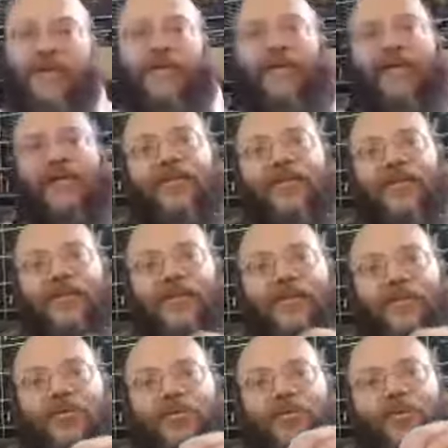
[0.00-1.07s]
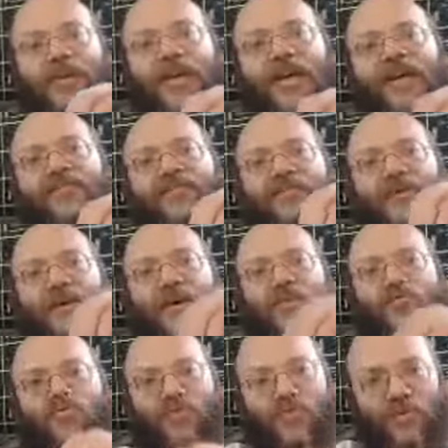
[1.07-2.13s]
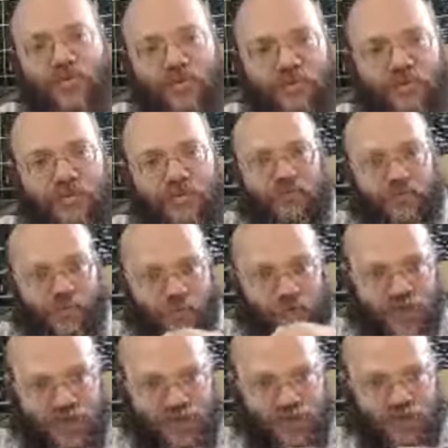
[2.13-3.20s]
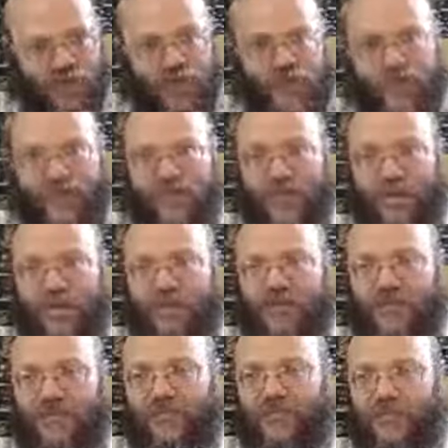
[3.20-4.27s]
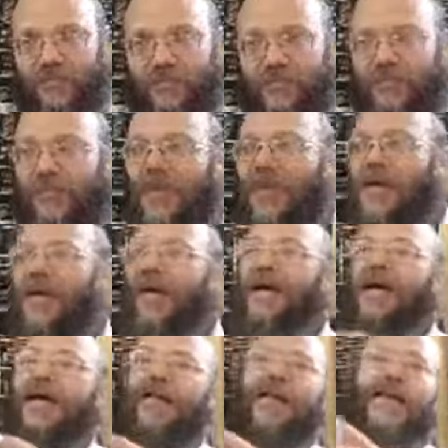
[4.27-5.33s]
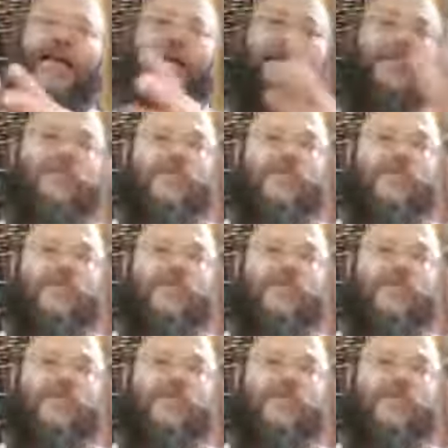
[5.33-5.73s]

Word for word: that we have a root, which is Noach, and then